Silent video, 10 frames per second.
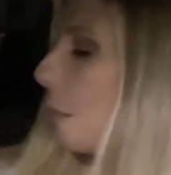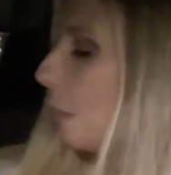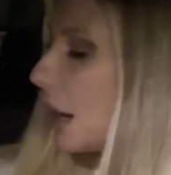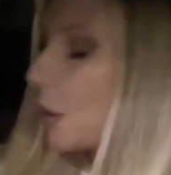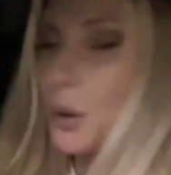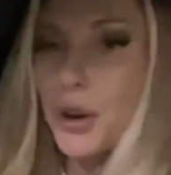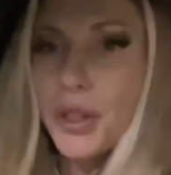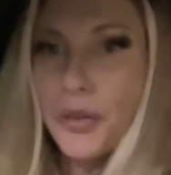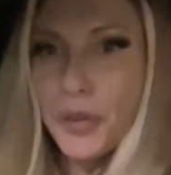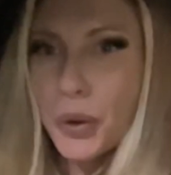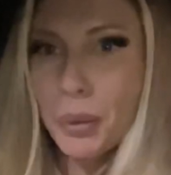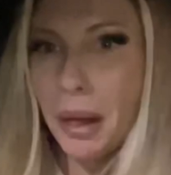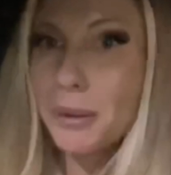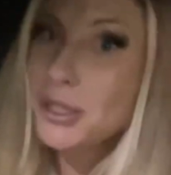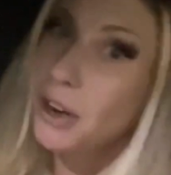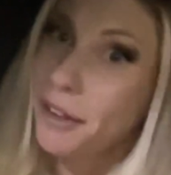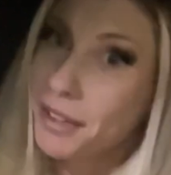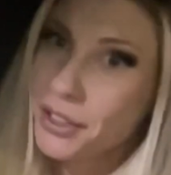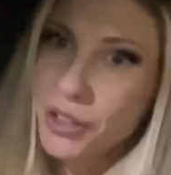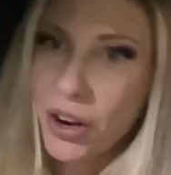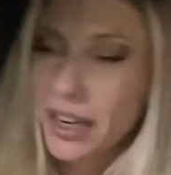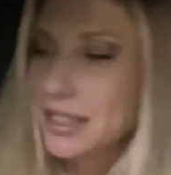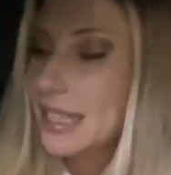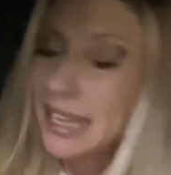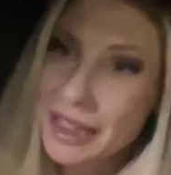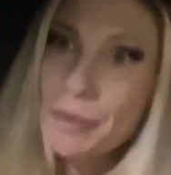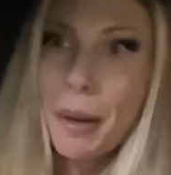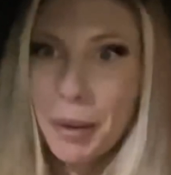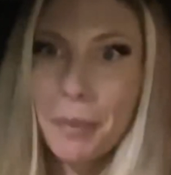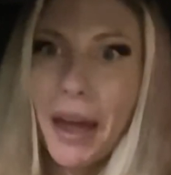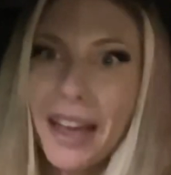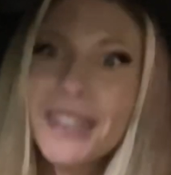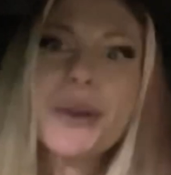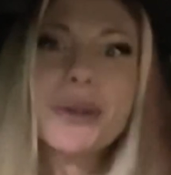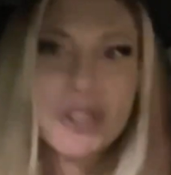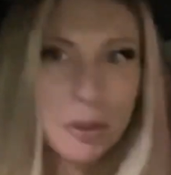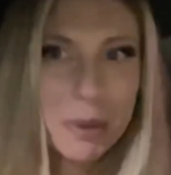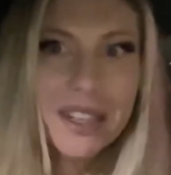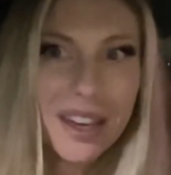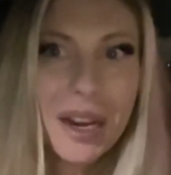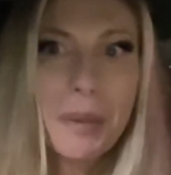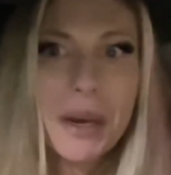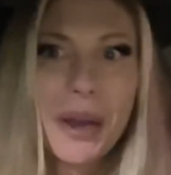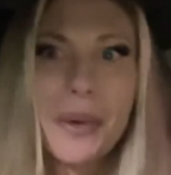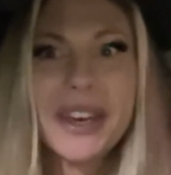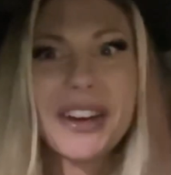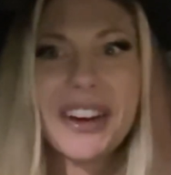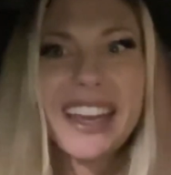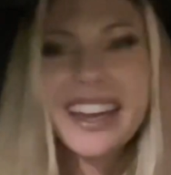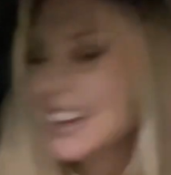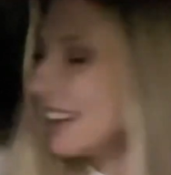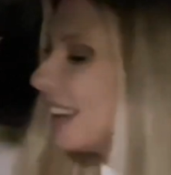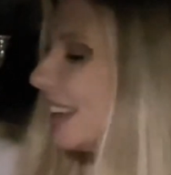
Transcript: But I ordered the food while I was driving to Target to get the pumpkin pie, so it should be done. I'm gonna go in here and get it.